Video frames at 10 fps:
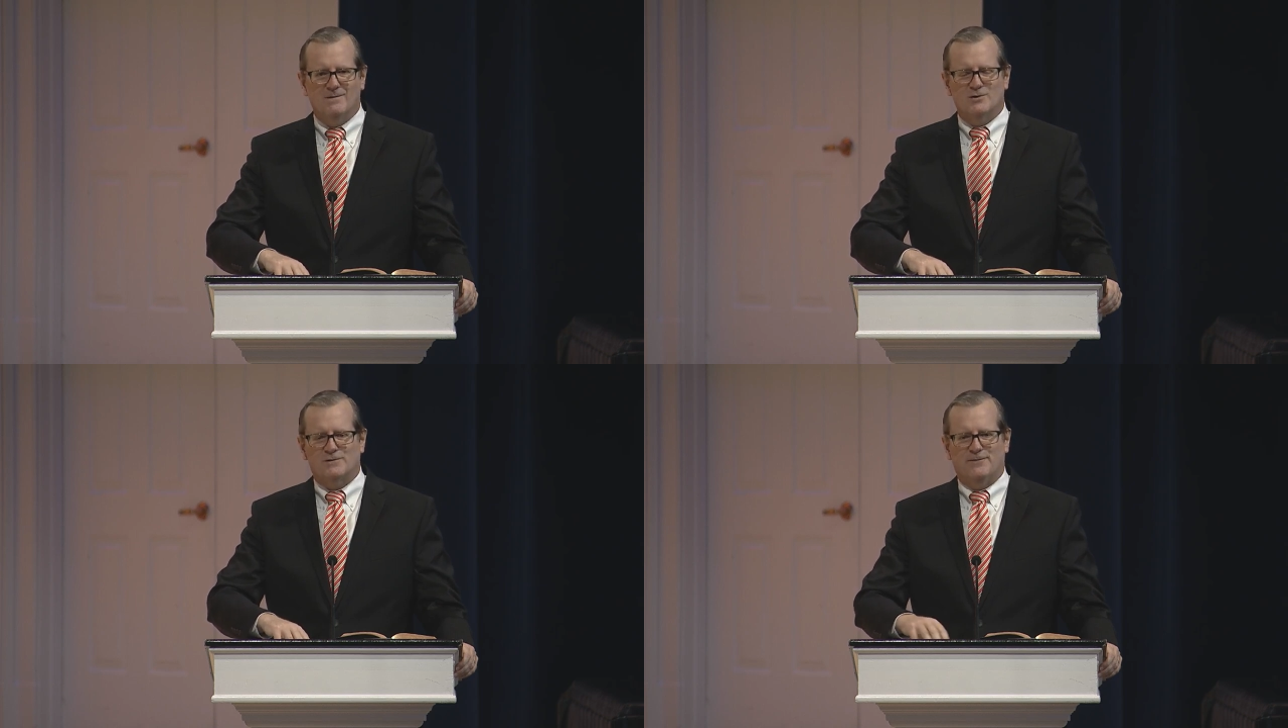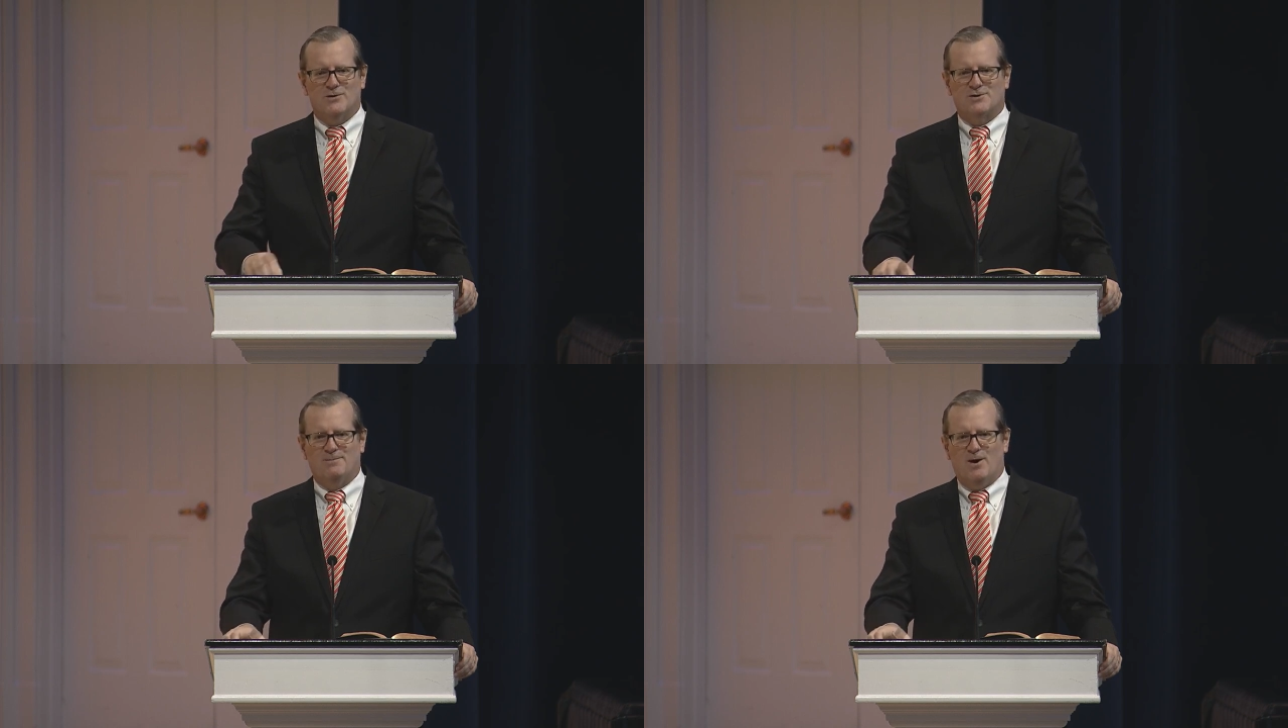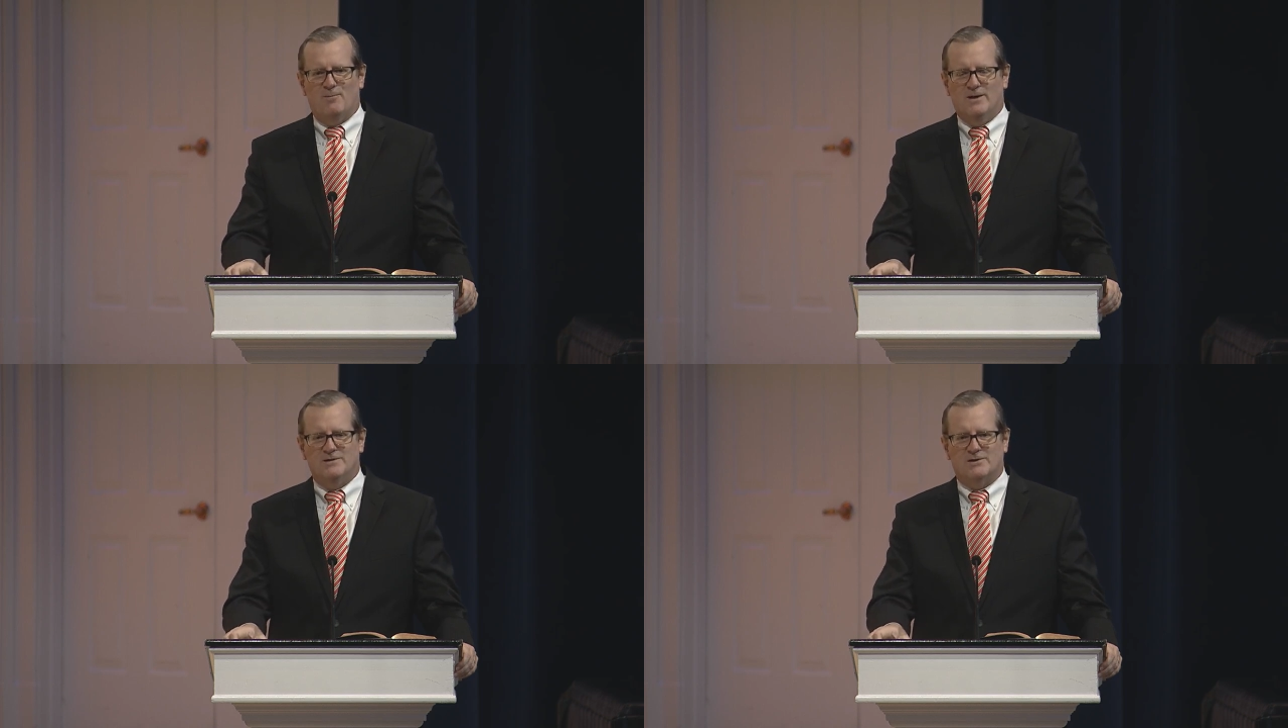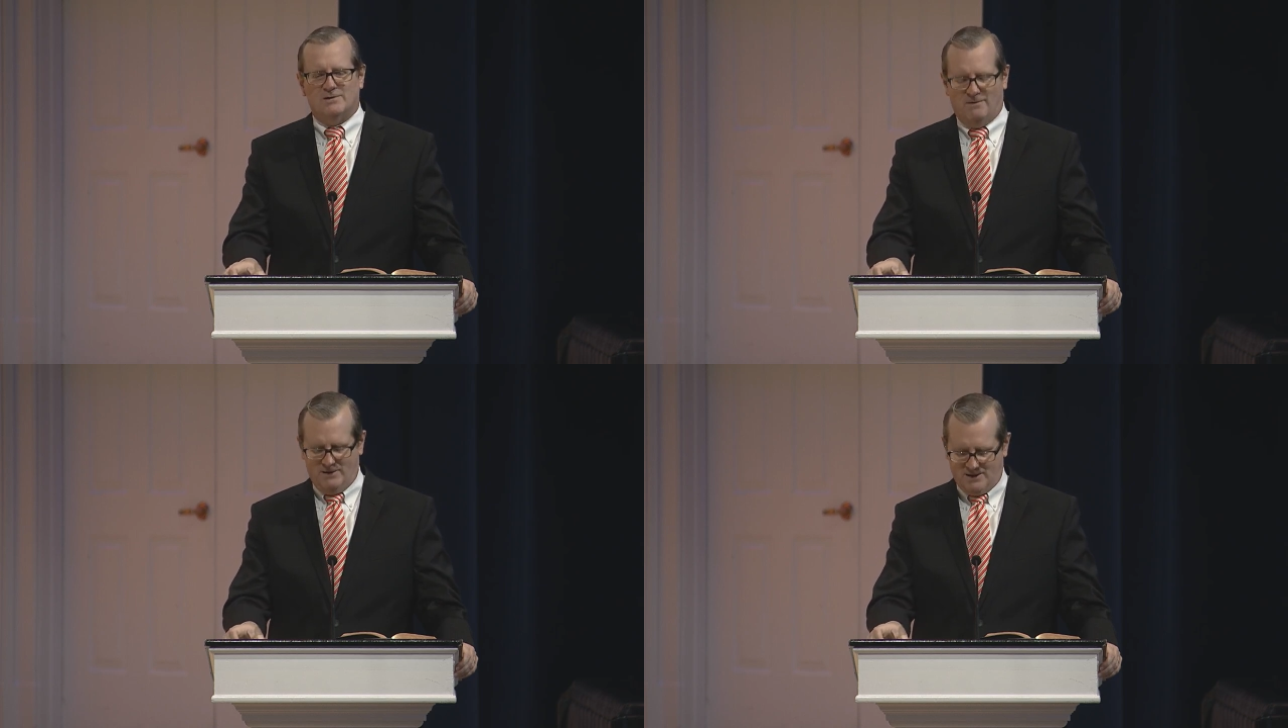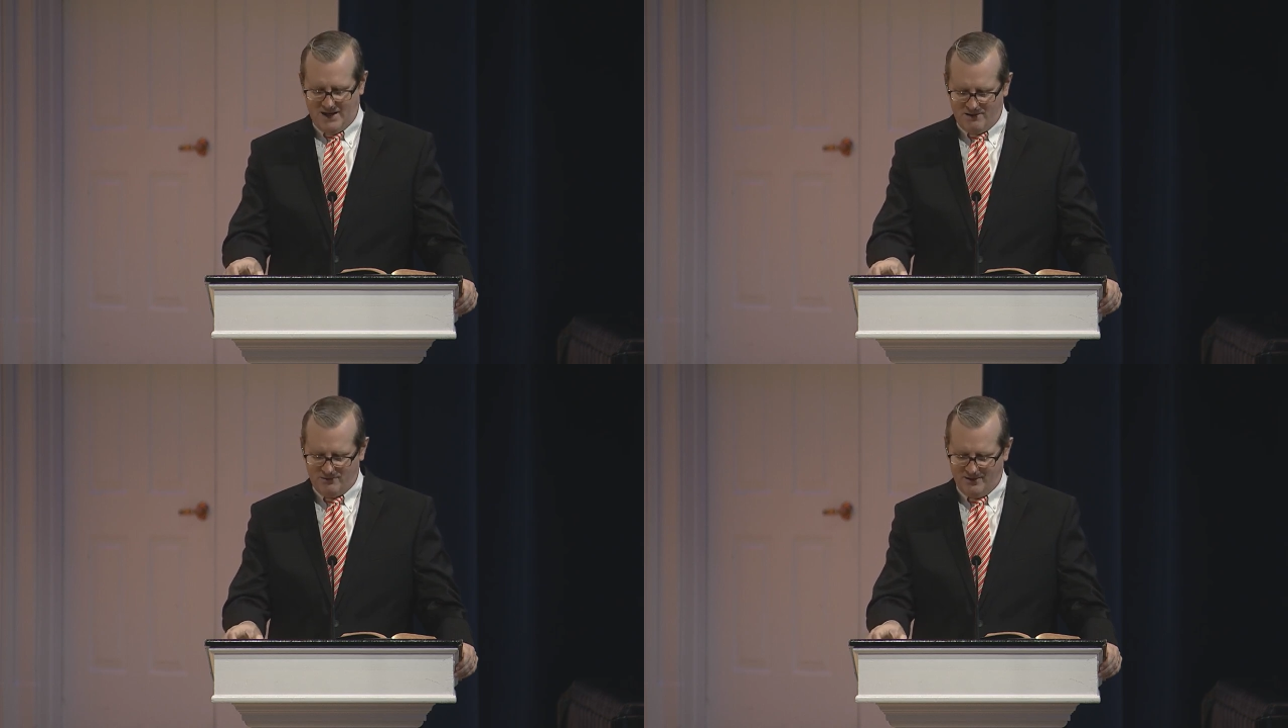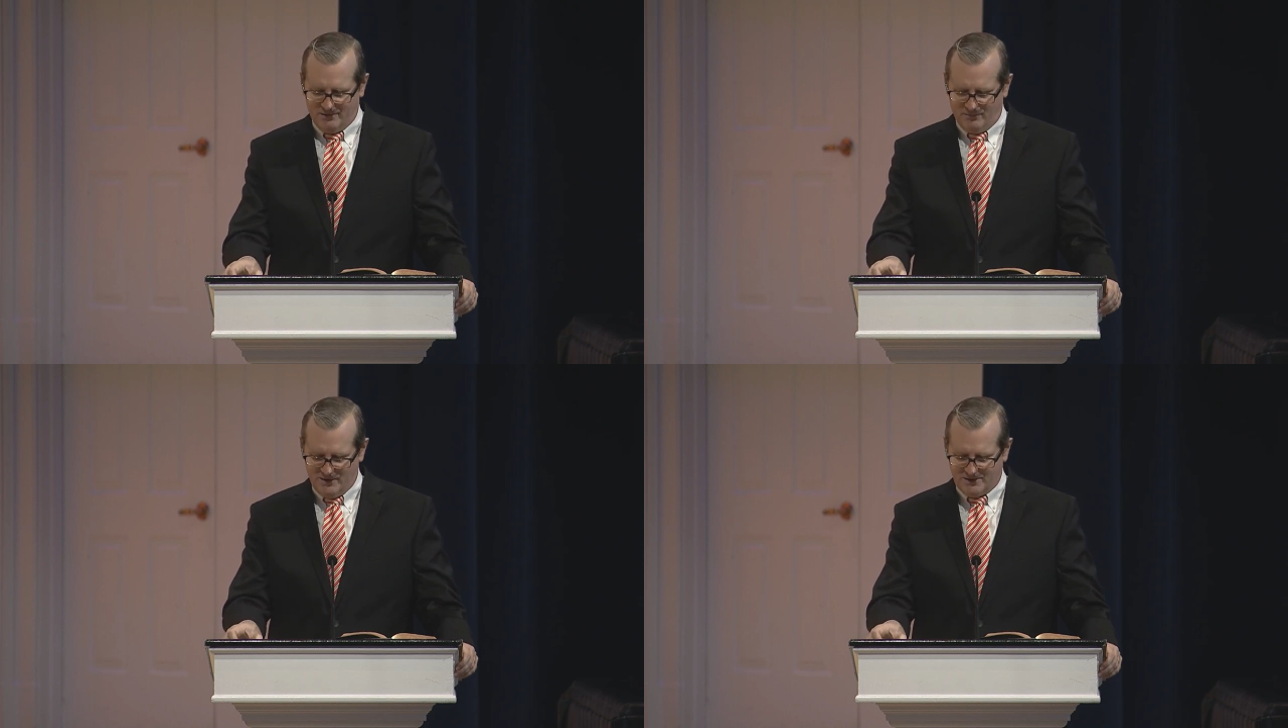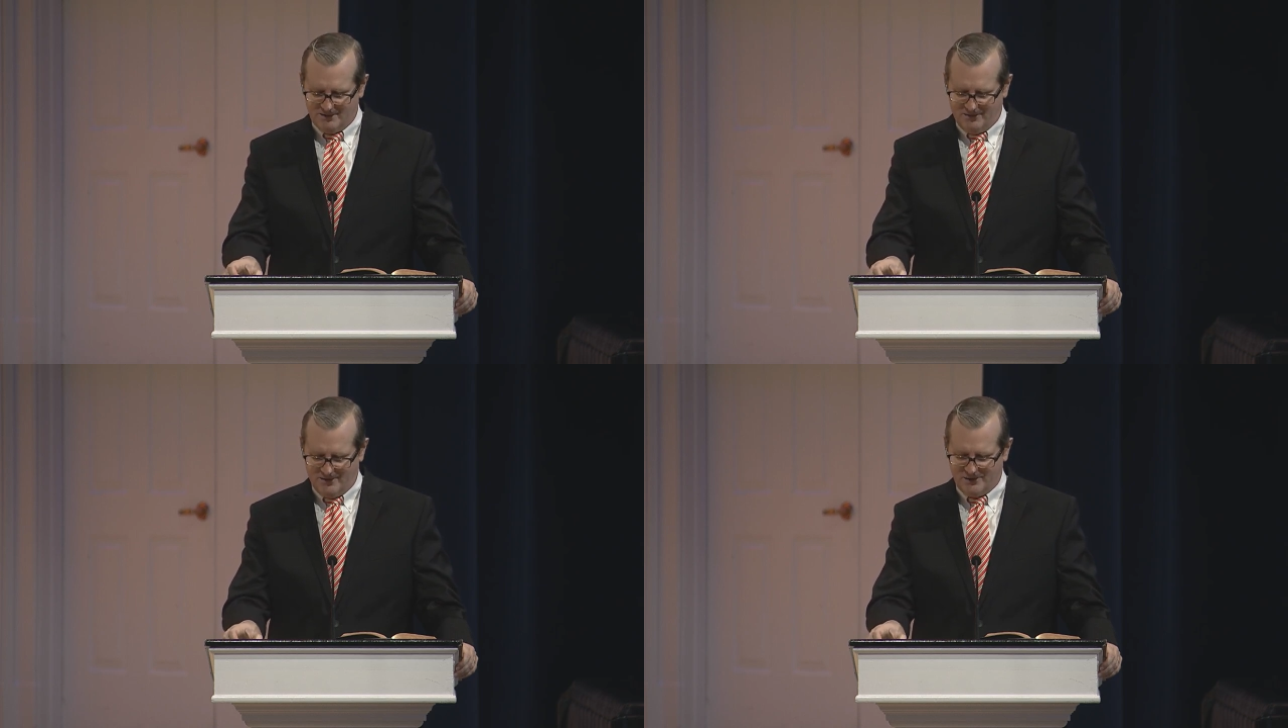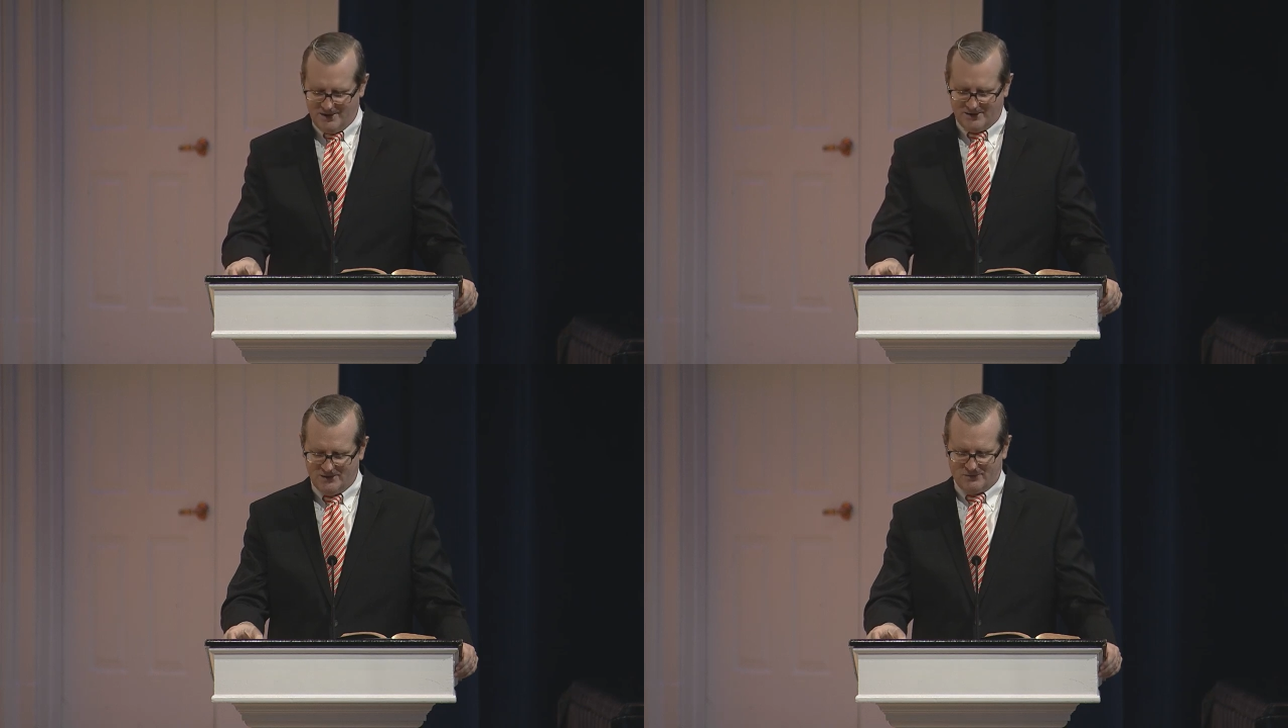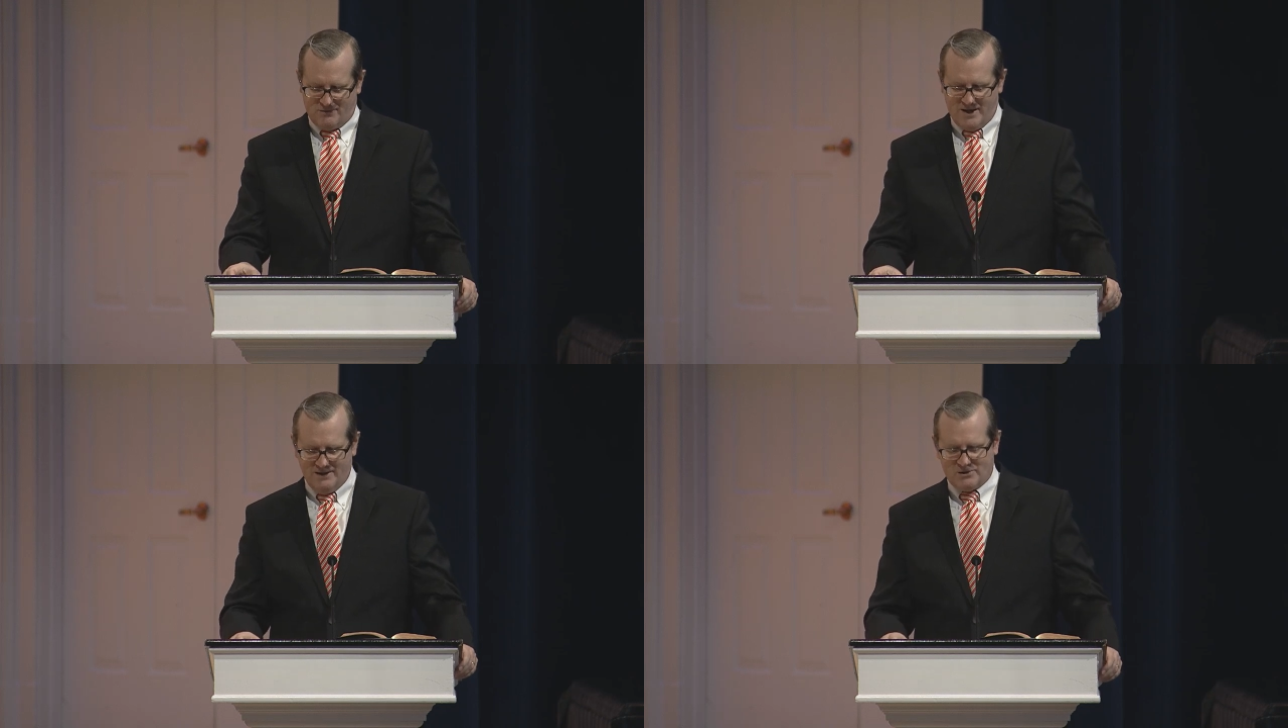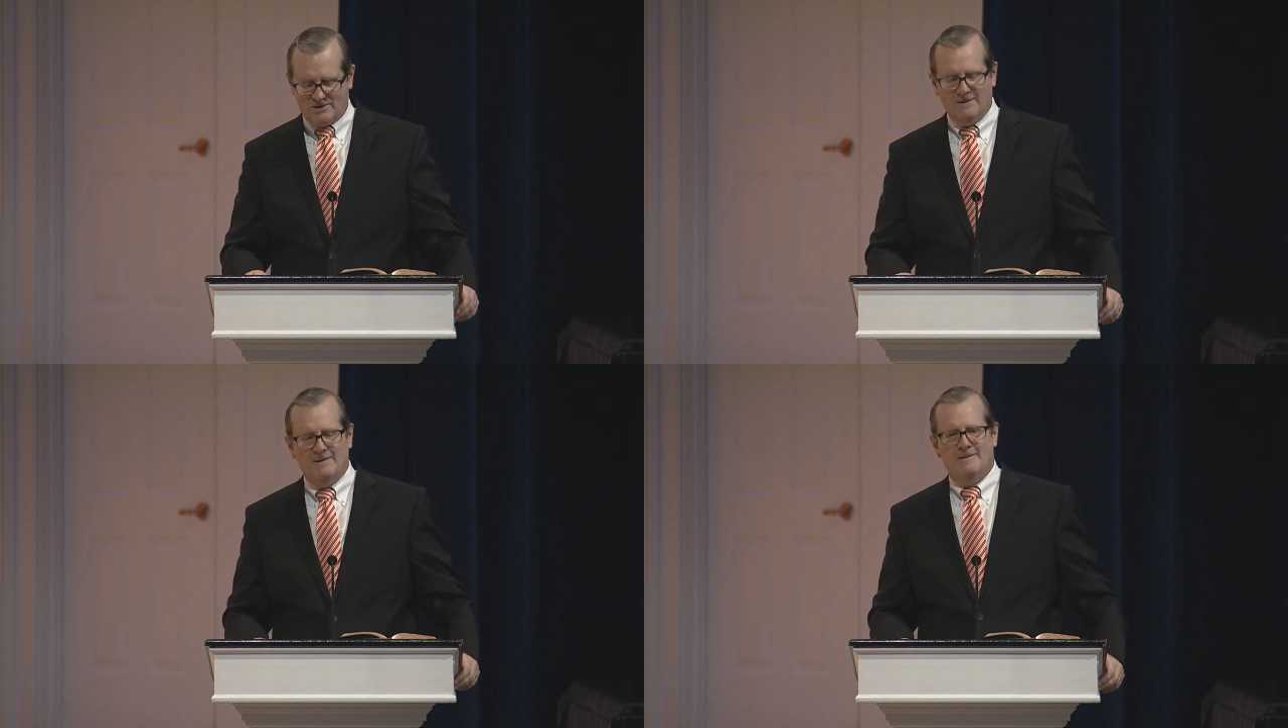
those first moments of encountering the risen Lord Jesus Christ.